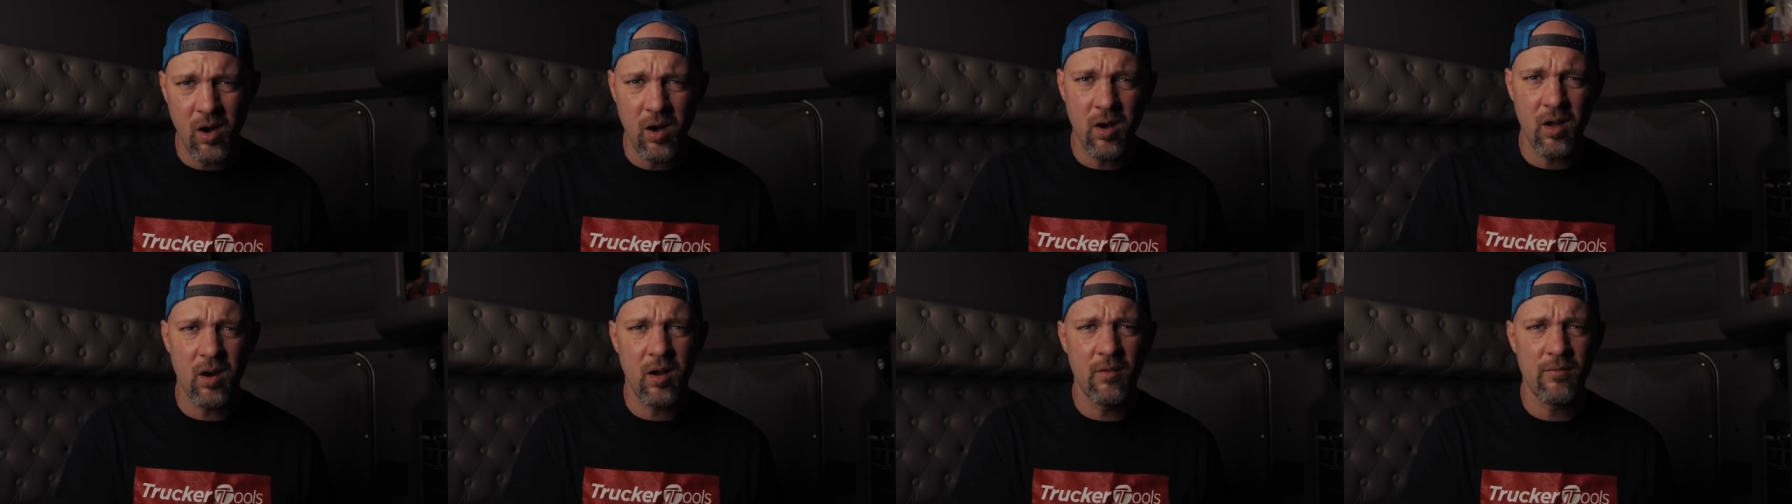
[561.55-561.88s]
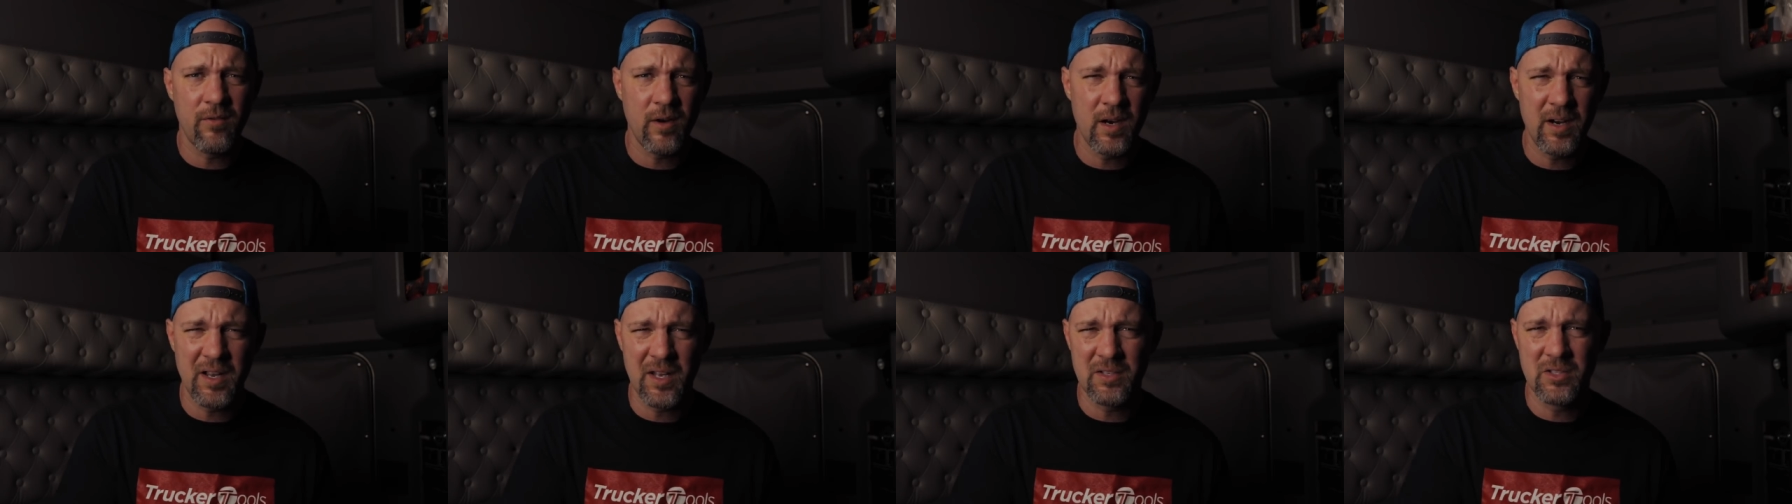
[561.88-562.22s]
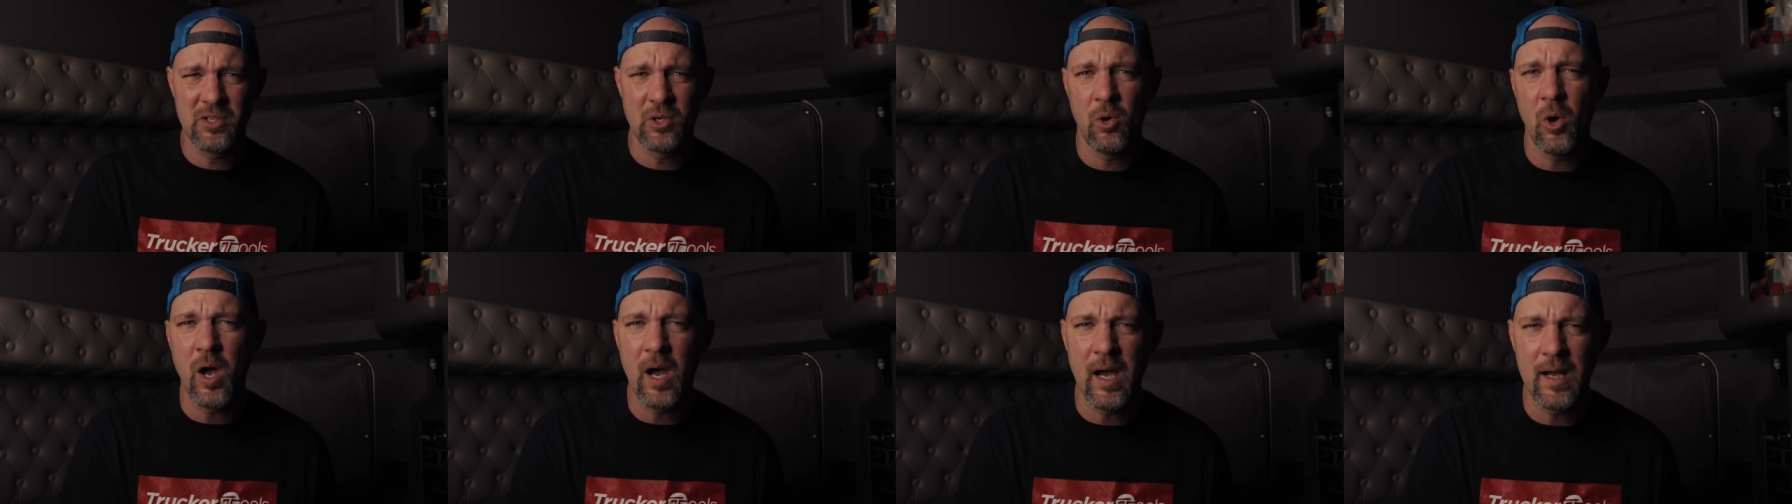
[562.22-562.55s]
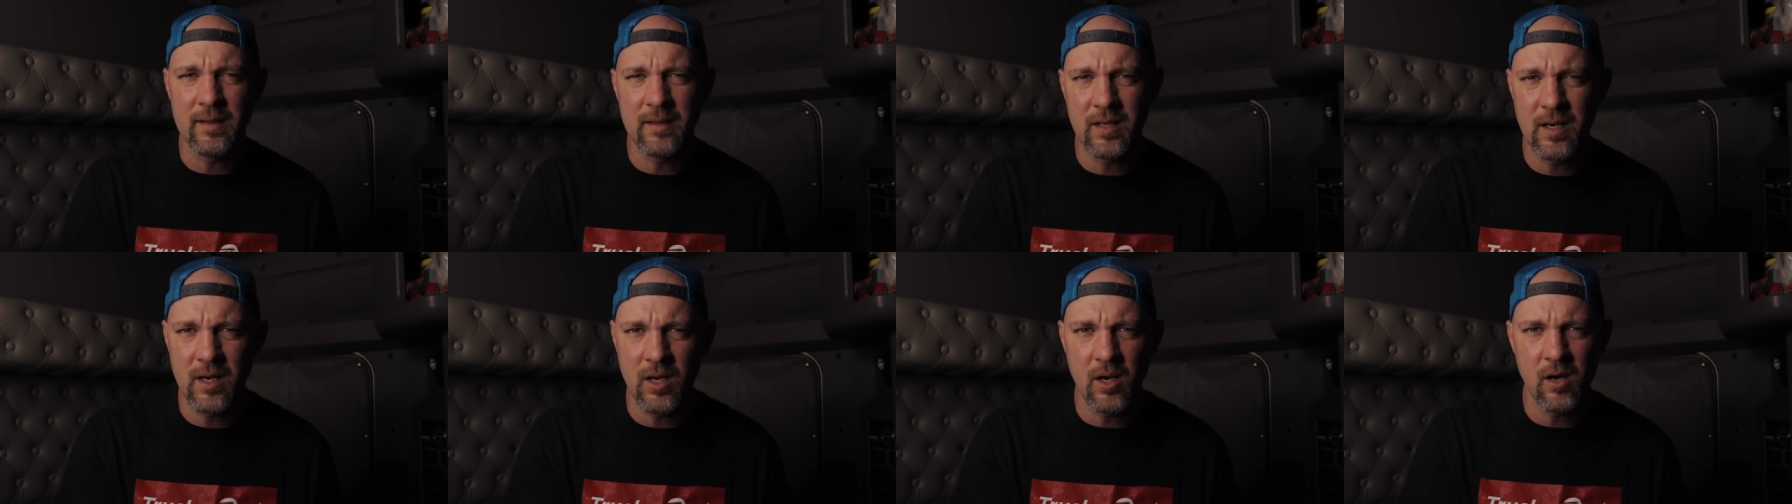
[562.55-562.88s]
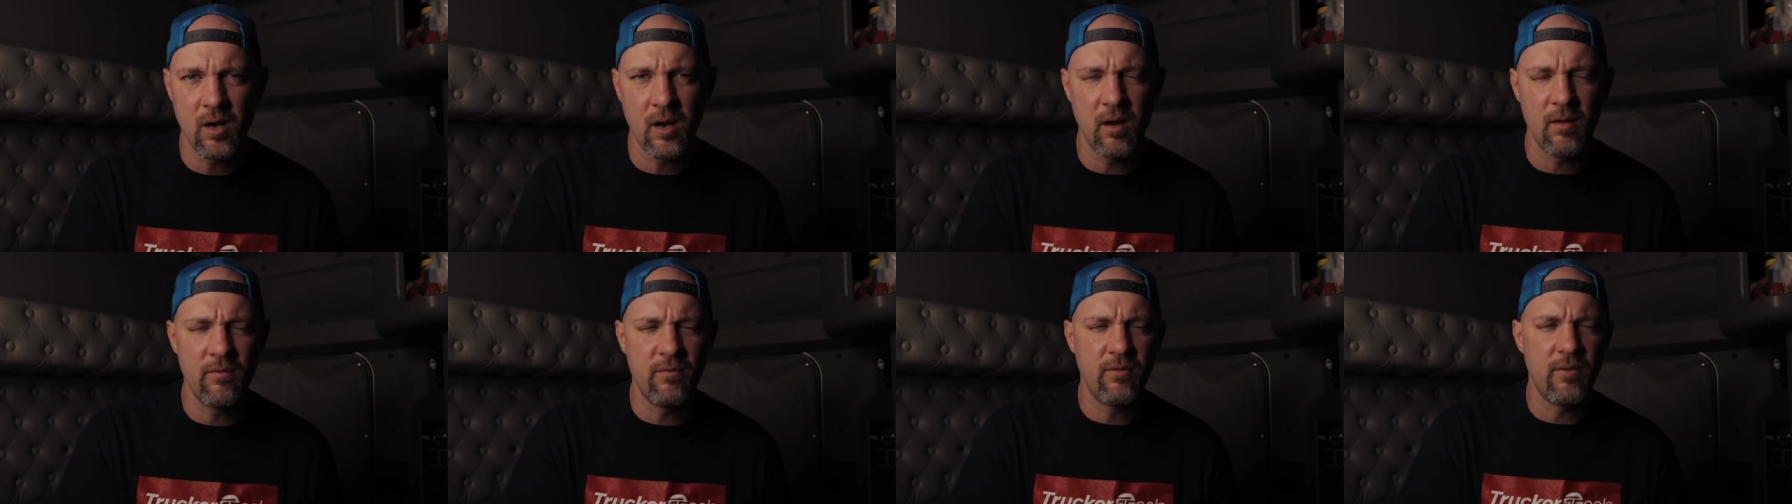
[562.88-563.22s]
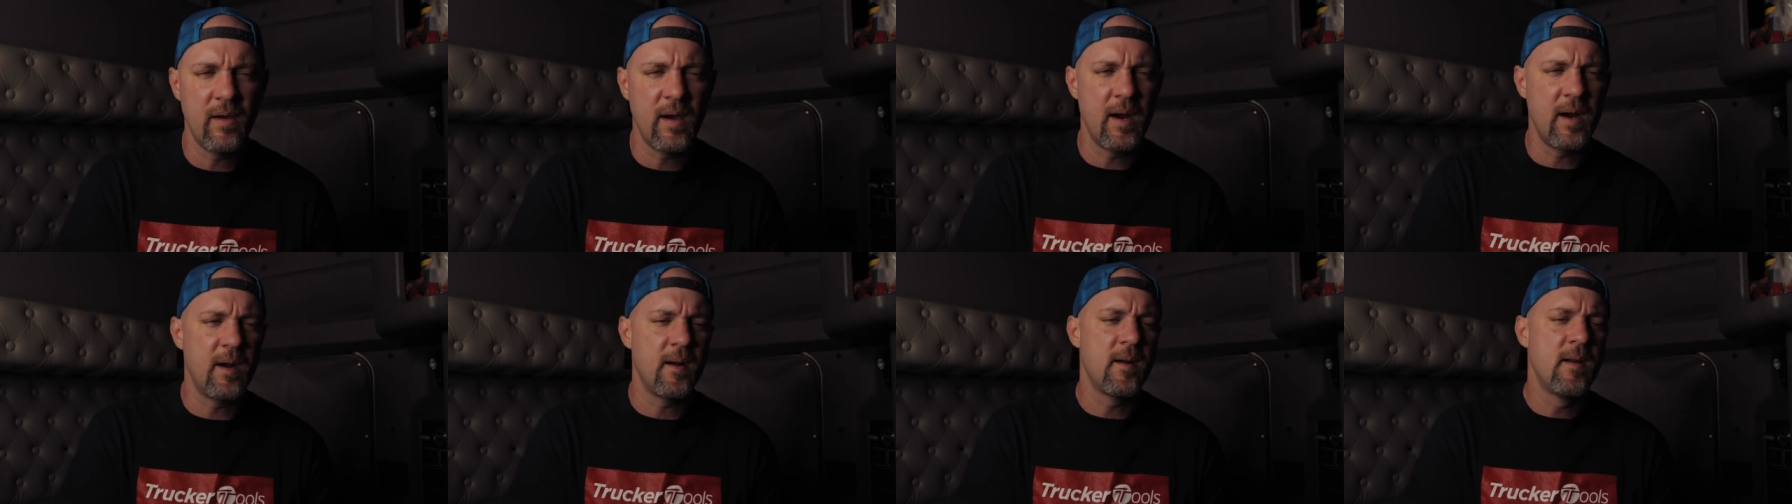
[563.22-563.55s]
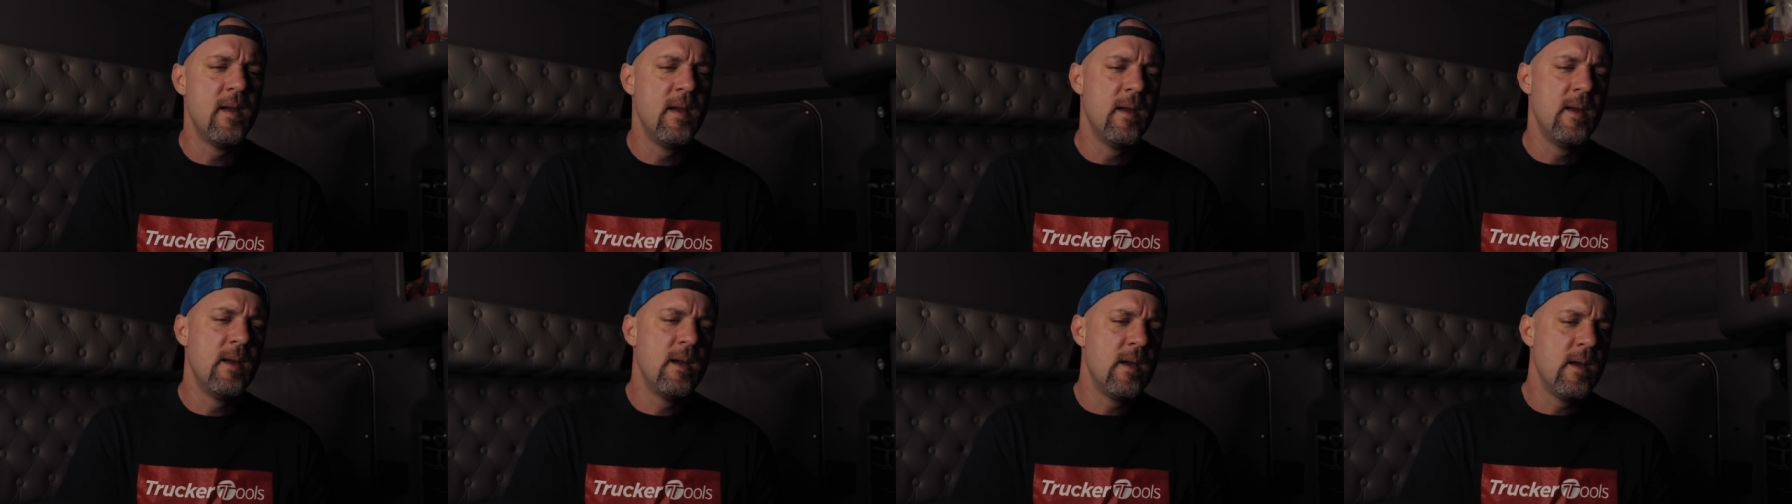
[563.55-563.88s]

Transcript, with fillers: caught on fire, got so hot that it caught on fire.